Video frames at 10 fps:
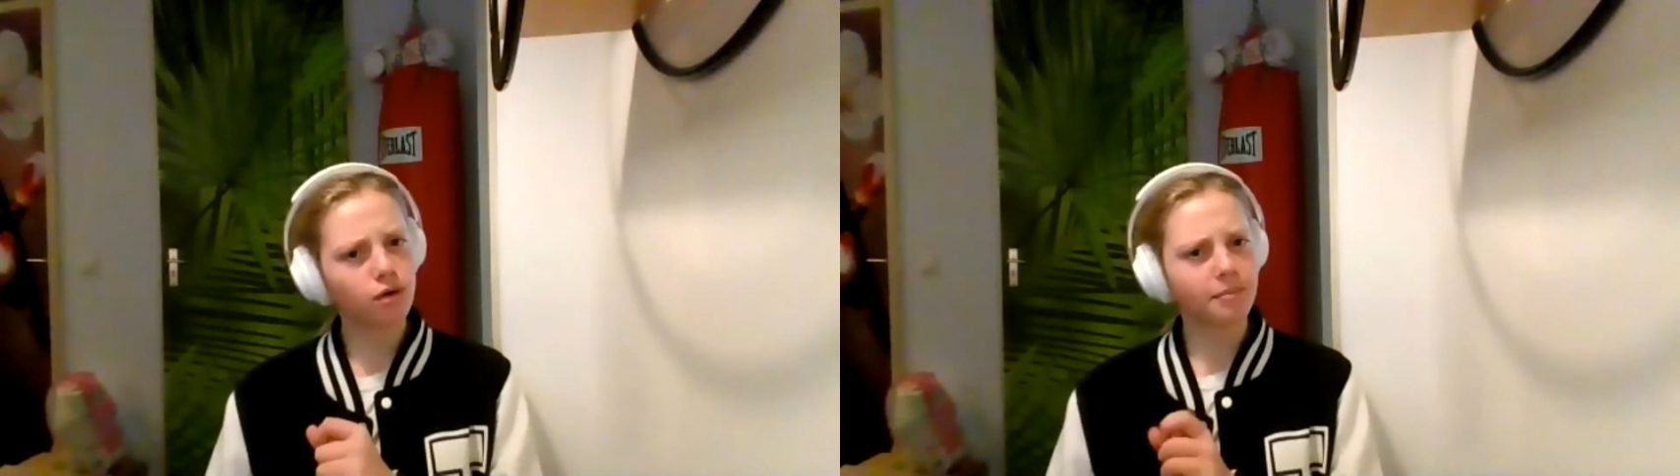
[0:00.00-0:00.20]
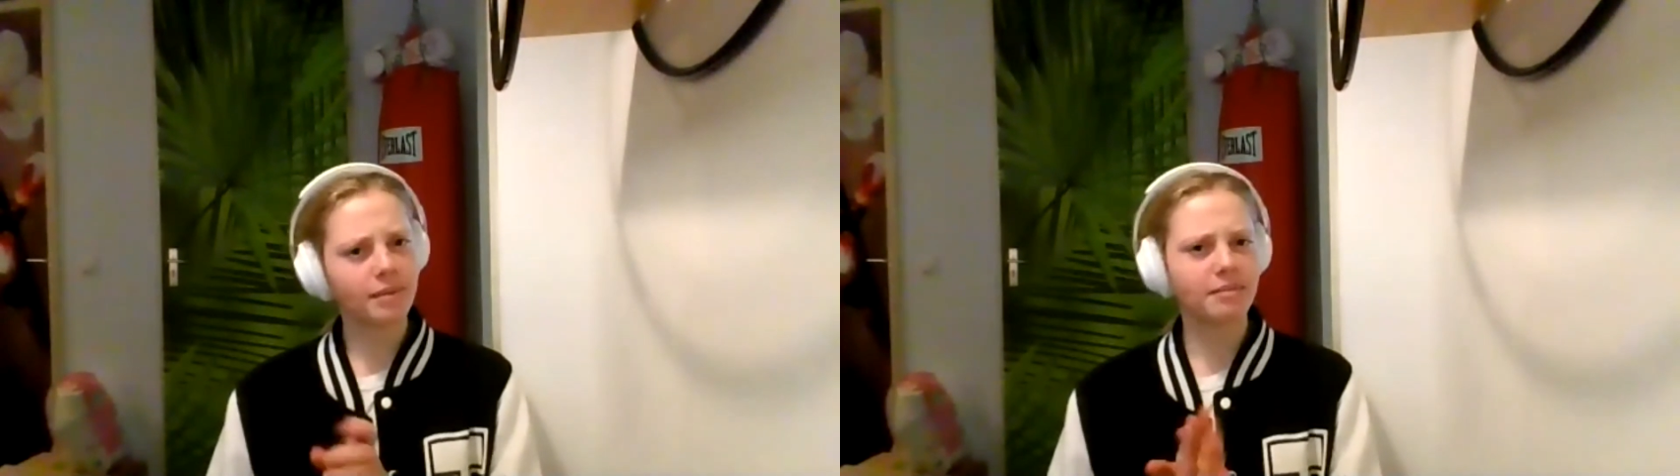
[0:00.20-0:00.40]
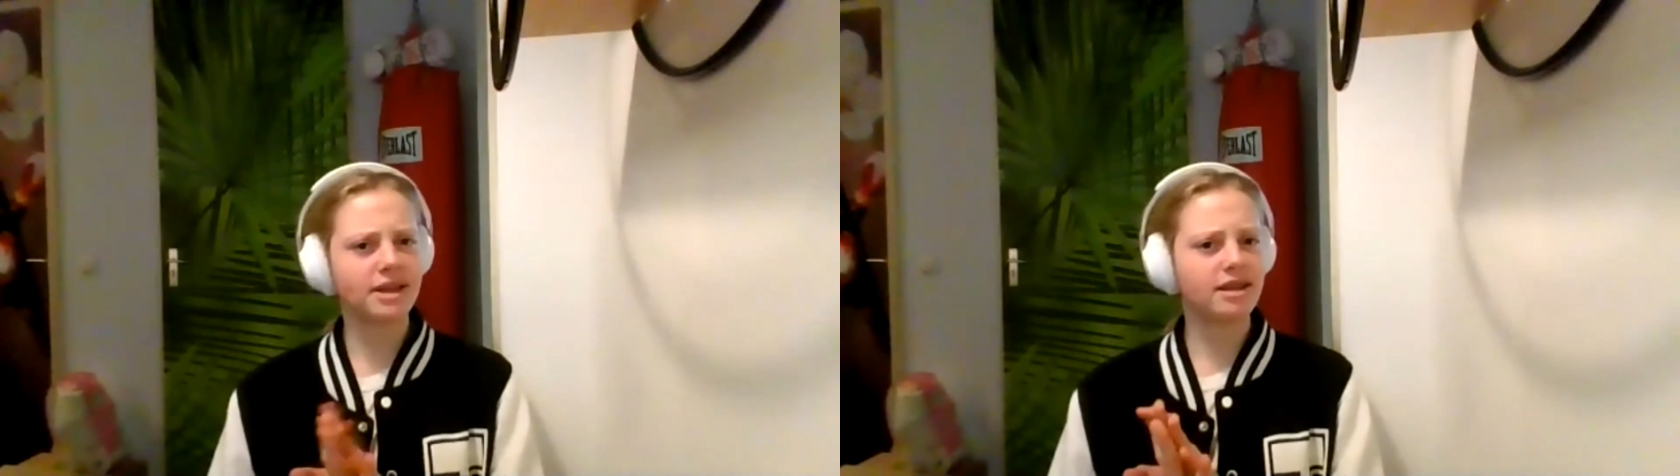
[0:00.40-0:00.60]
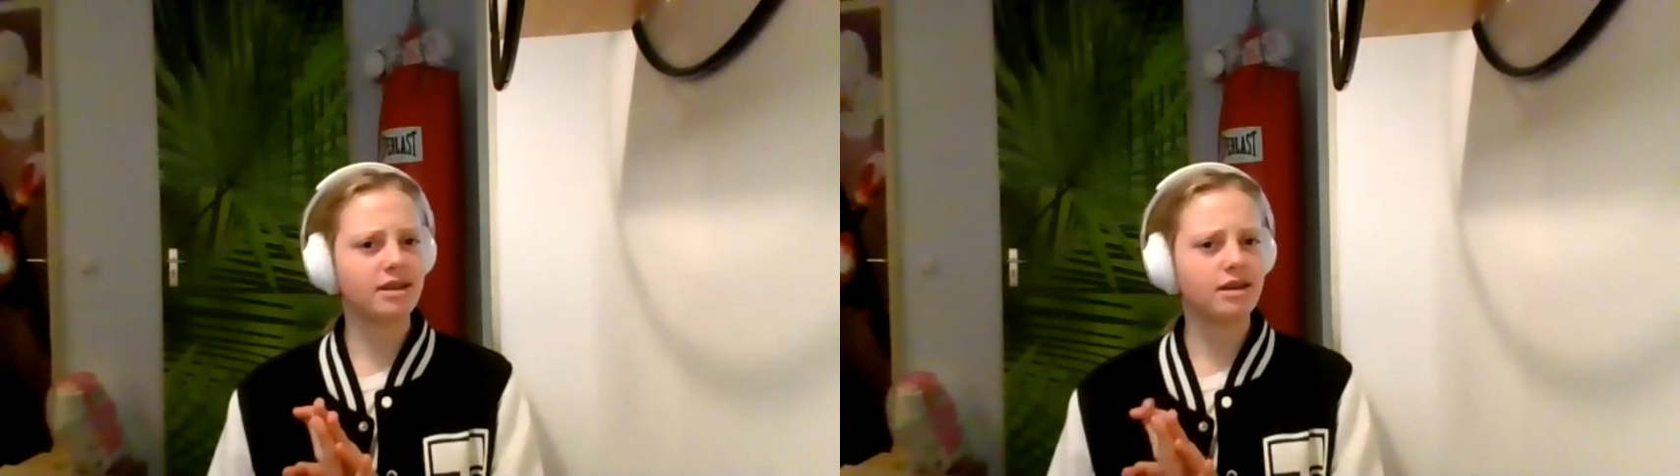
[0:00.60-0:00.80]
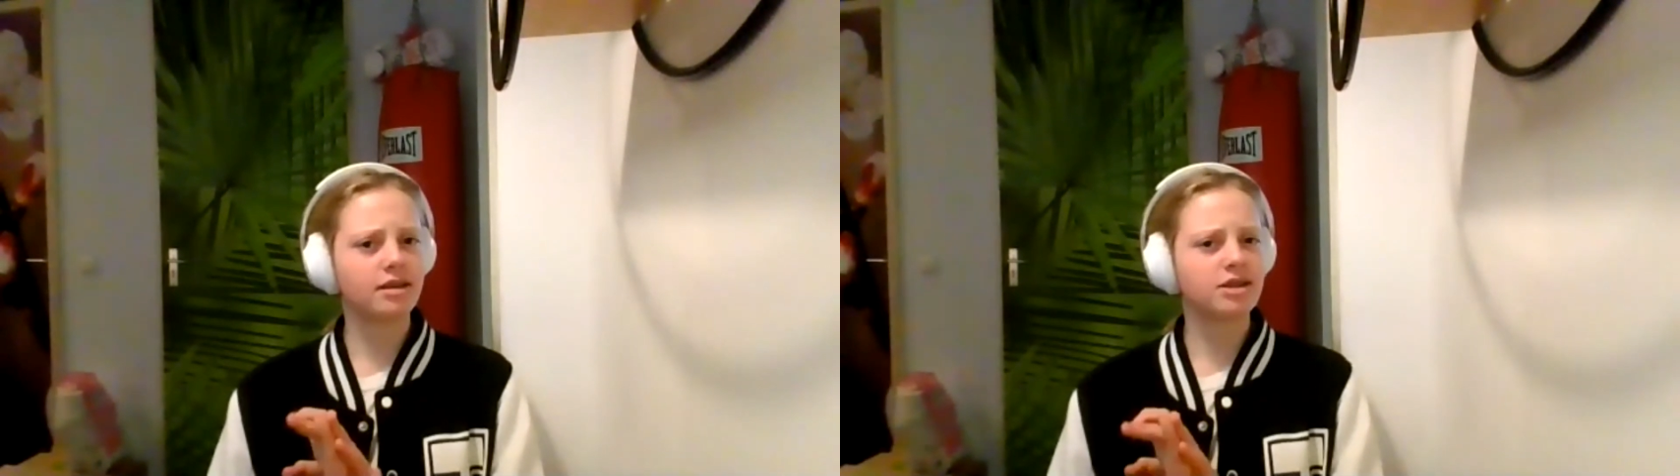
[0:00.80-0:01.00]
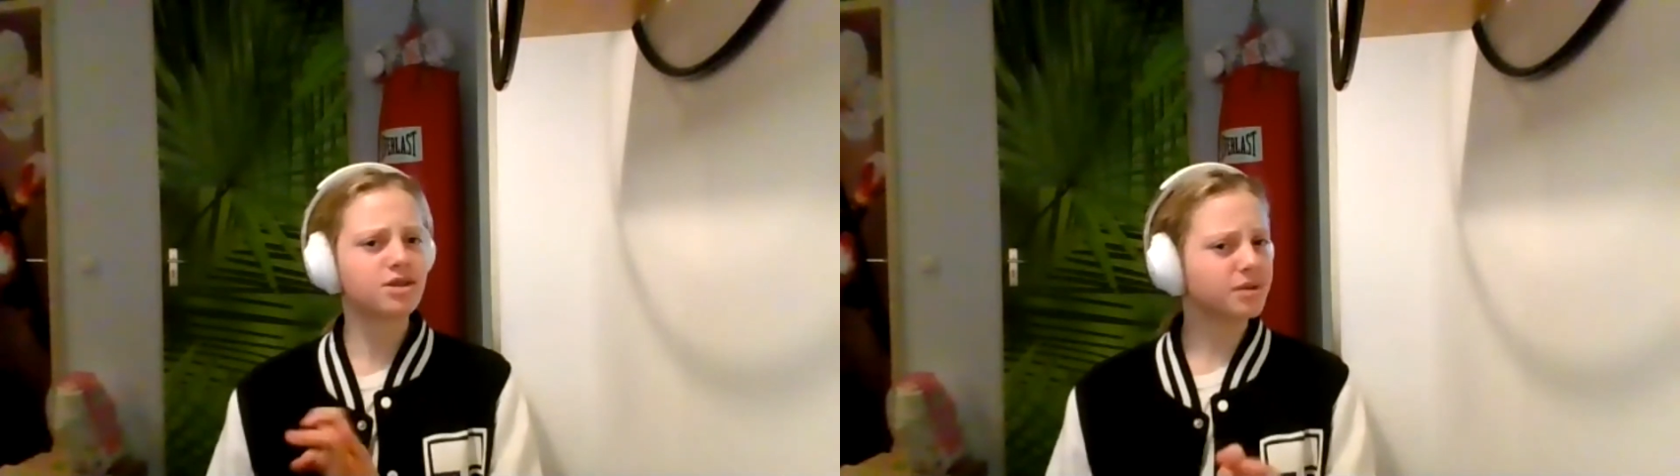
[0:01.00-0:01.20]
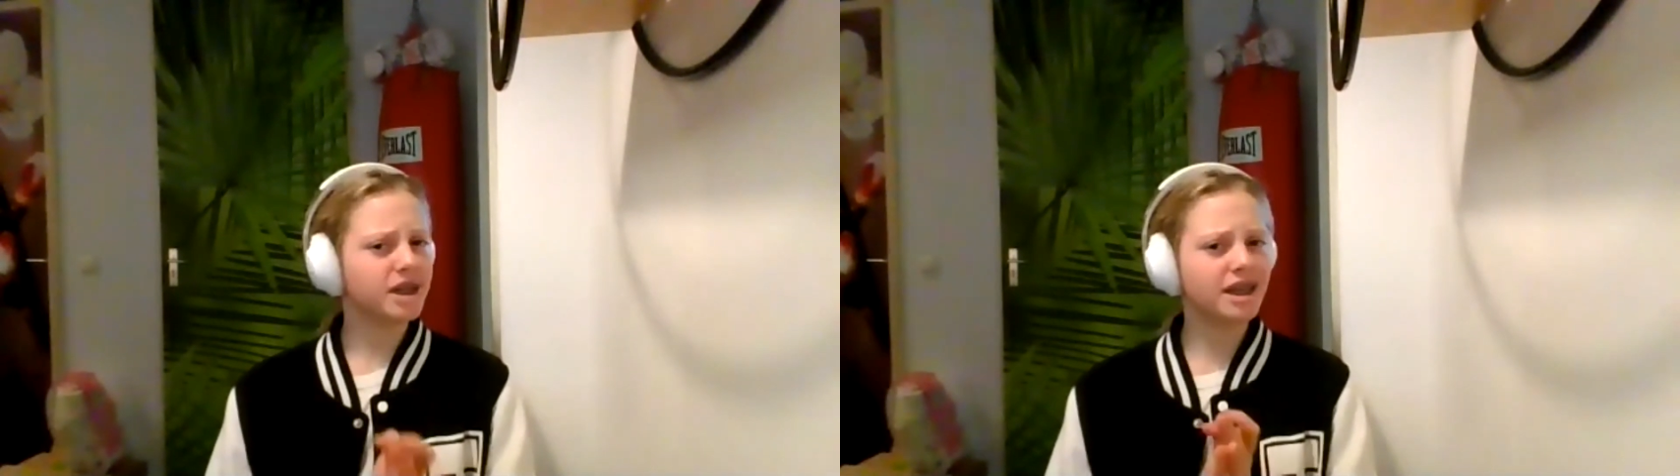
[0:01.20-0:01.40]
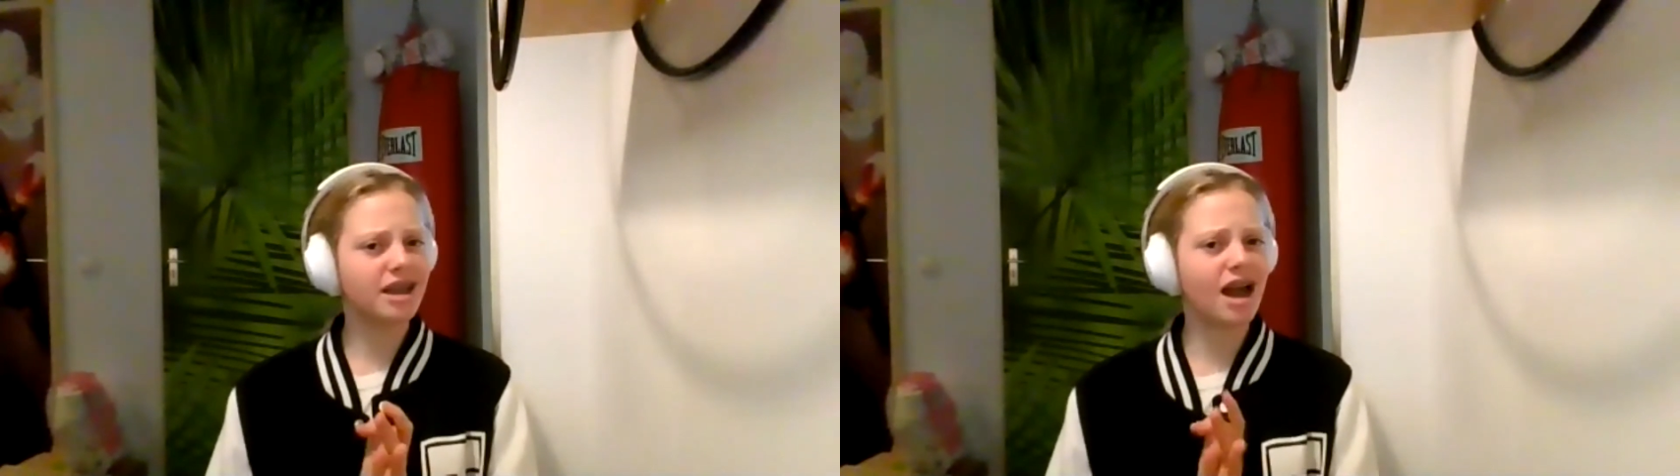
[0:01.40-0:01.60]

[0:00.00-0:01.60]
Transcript: or maybe three.